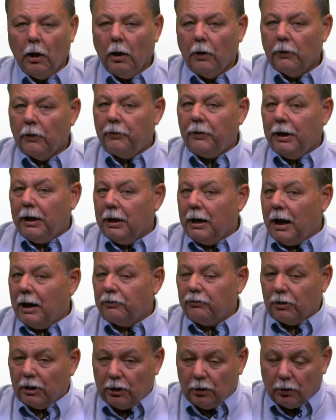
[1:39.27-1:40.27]
that they can
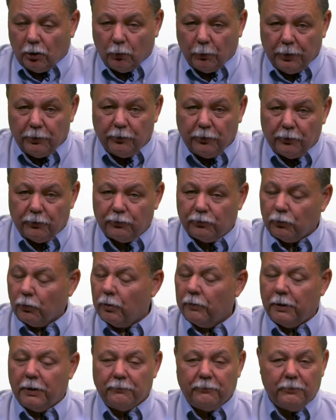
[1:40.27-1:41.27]
actually go into the
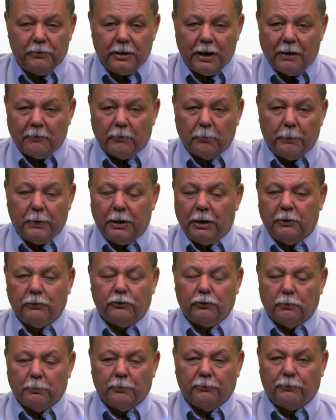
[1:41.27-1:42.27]
store they've never been
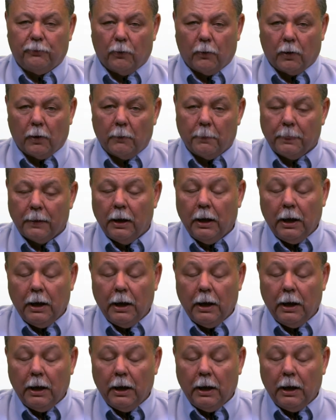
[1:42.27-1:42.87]
into before,